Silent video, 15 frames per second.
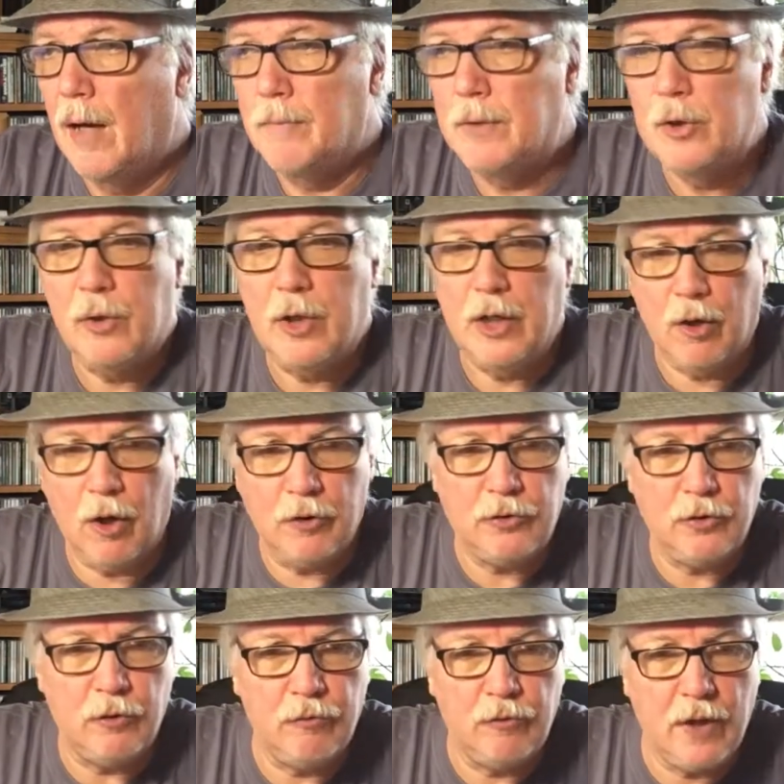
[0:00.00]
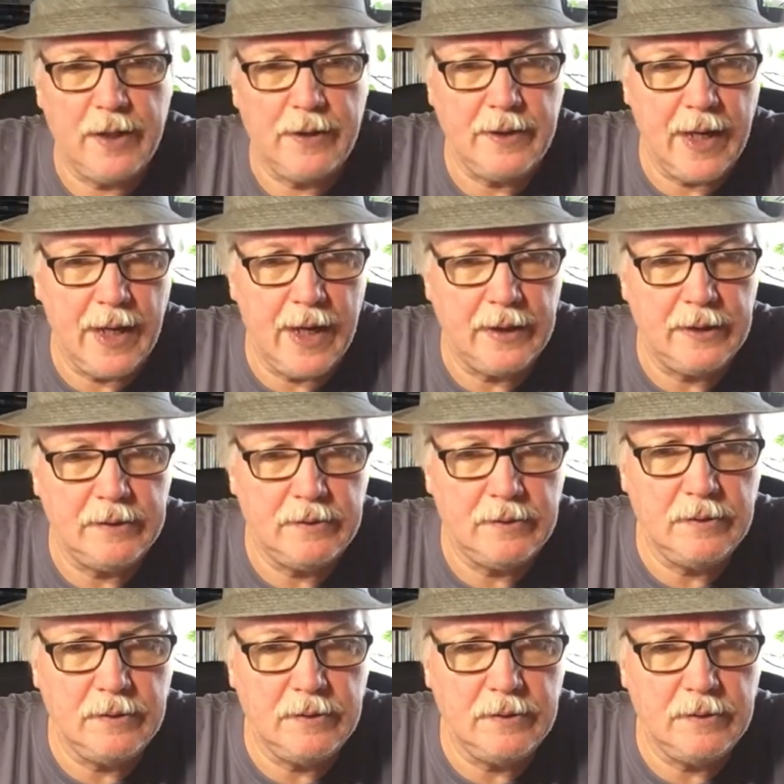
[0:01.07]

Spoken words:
You can also find that